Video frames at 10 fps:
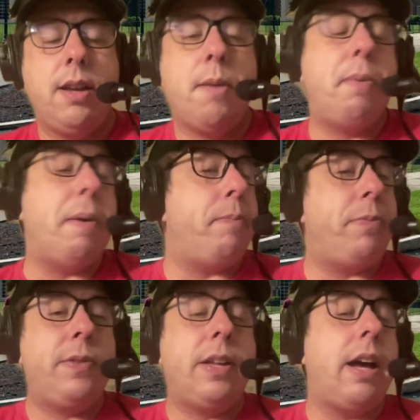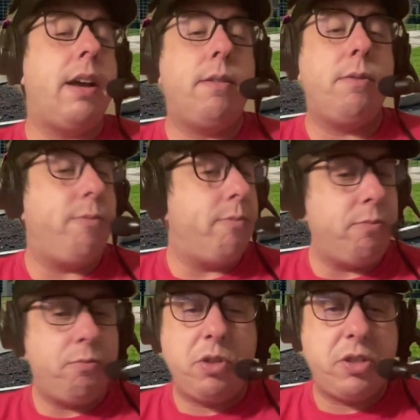But
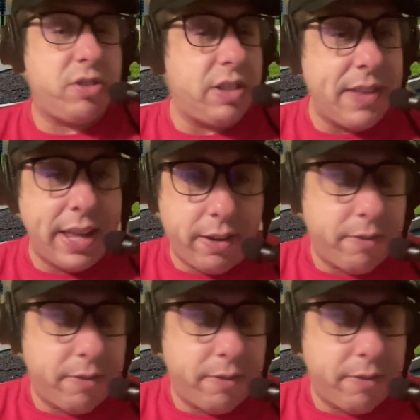let's leave that out.